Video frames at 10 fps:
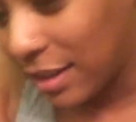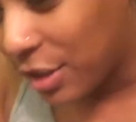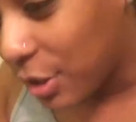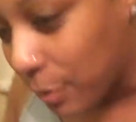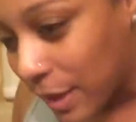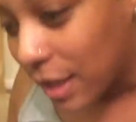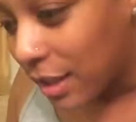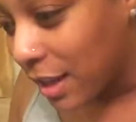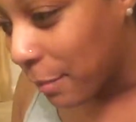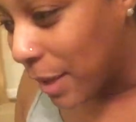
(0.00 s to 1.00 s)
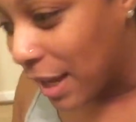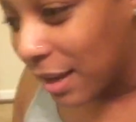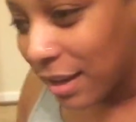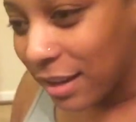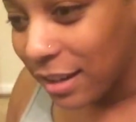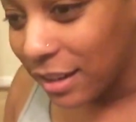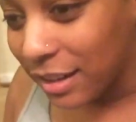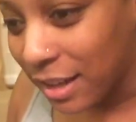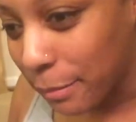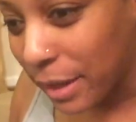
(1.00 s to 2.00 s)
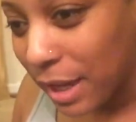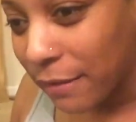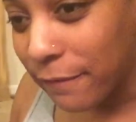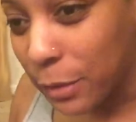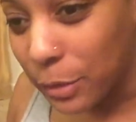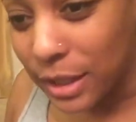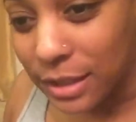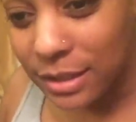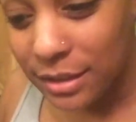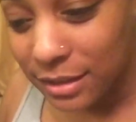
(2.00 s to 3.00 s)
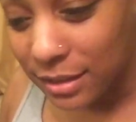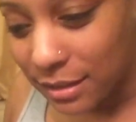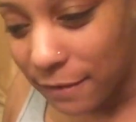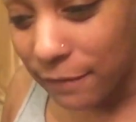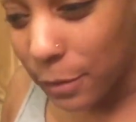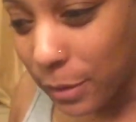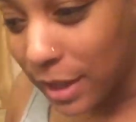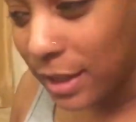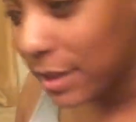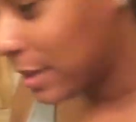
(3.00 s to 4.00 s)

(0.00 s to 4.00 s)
Chewy, look at me. Look at me. Focus. Focus